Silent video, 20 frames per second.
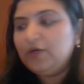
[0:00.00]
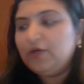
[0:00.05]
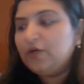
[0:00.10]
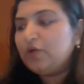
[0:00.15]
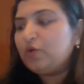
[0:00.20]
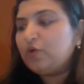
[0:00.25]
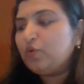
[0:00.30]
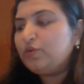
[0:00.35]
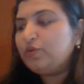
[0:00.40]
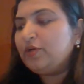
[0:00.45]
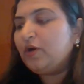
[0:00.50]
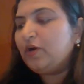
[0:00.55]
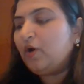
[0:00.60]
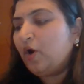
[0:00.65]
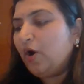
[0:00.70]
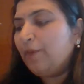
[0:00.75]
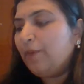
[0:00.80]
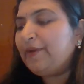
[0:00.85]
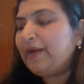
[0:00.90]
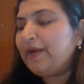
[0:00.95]
to the
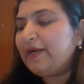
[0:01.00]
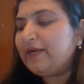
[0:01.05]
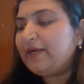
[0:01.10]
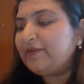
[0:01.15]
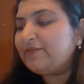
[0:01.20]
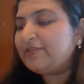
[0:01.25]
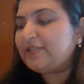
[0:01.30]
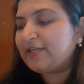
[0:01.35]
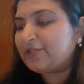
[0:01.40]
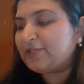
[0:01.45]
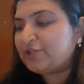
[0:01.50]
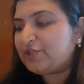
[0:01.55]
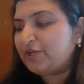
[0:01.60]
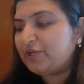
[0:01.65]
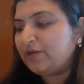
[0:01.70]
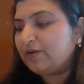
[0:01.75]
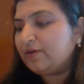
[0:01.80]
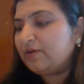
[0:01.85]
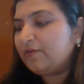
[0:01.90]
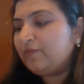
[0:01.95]
operative section,
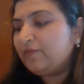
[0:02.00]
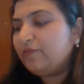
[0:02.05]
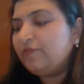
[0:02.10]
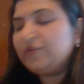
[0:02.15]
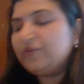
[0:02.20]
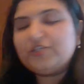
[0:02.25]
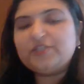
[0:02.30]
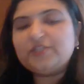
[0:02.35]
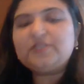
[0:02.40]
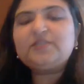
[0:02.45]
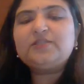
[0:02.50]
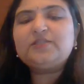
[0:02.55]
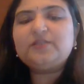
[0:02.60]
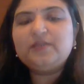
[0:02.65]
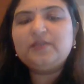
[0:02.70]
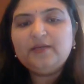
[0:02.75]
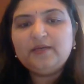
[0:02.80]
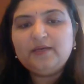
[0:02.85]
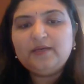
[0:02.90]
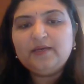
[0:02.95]
which is
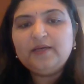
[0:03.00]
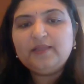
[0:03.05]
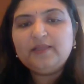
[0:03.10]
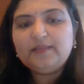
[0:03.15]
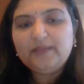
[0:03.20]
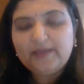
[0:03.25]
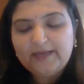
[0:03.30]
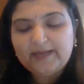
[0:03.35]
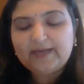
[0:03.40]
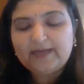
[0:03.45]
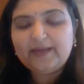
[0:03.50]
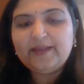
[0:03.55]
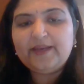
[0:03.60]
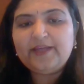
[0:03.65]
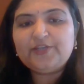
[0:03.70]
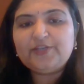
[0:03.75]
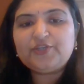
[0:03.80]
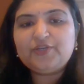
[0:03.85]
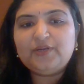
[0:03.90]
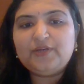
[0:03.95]
the
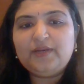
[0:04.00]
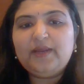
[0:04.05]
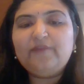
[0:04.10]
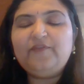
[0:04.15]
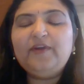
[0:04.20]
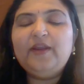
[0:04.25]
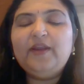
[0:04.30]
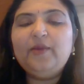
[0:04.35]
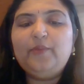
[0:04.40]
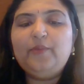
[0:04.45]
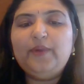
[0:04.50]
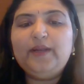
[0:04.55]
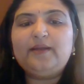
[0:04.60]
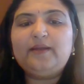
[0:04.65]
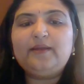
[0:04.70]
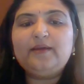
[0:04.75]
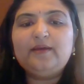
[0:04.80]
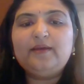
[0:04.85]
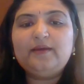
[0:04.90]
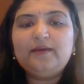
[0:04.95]
declaration affidavit,
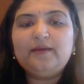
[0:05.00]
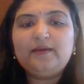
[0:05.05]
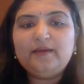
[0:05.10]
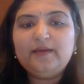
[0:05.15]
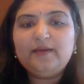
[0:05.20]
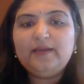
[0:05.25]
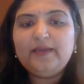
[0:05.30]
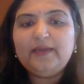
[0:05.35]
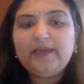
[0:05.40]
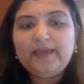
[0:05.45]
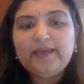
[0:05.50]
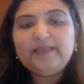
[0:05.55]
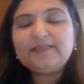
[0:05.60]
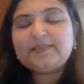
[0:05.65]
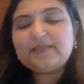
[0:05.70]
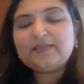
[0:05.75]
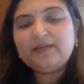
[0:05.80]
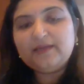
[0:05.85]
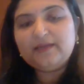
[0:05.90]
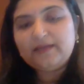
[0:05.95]
is
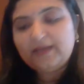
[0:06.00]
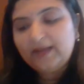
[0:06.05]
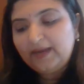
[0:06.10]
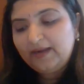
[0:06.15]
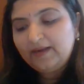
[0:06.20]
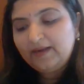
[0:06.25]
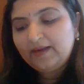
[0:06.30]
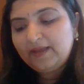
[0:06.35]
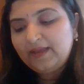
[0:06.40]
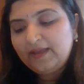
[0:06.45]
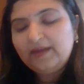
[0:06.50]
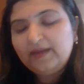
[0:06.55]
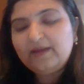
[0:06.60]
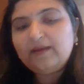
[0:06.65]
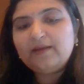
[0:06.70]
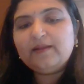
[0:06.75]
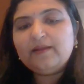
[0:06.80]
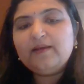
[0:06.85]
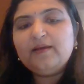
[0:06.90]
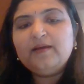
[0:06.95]
contained in
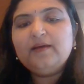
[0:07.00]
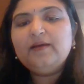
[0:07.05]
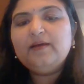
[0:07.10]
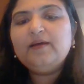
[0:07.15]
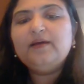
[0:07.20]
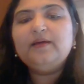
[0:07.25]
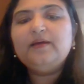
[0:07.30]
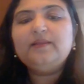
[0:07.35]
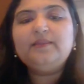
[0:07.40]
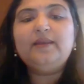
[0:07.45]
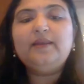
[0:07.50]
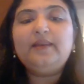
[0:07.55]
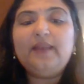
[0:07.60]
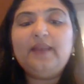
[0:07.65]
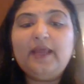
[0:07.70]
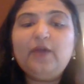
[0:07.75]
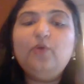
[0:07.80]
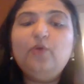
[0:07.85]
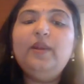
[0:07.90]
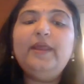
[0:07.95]
the
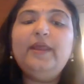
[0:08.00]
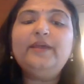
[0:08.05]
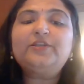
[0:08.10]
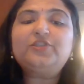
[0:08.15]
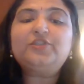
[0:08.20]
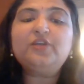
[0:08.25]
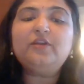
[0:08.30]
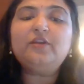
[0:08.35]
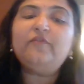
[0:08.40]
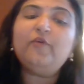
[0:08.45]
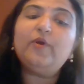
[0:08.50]
regulation for